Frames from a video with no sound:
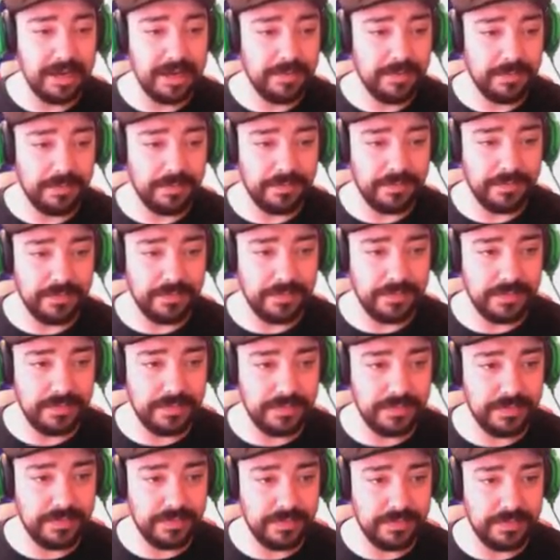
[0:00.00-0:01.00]

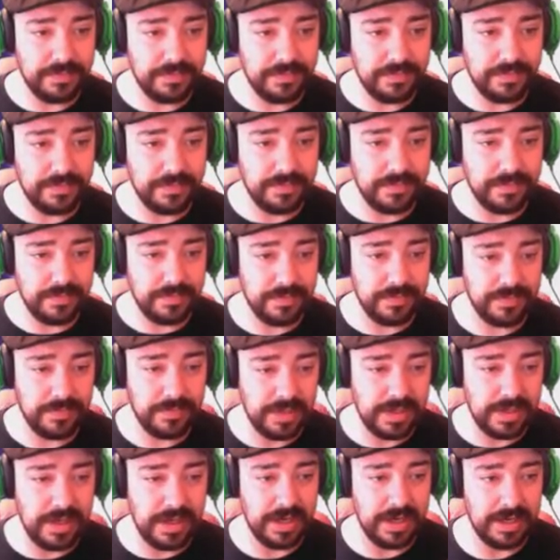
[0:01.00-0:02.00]

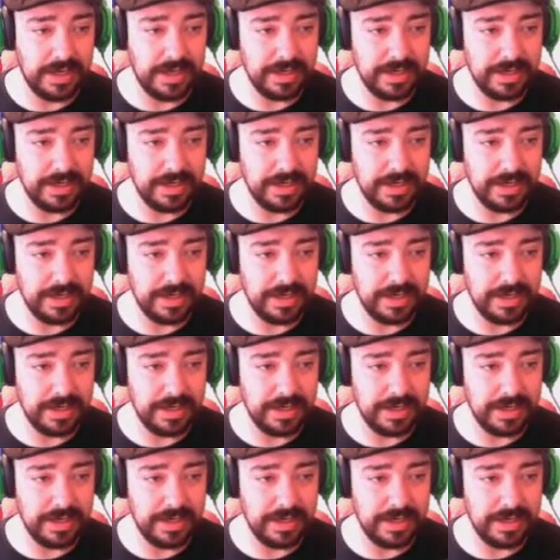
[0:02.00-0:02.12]
No one is speaking in this clip.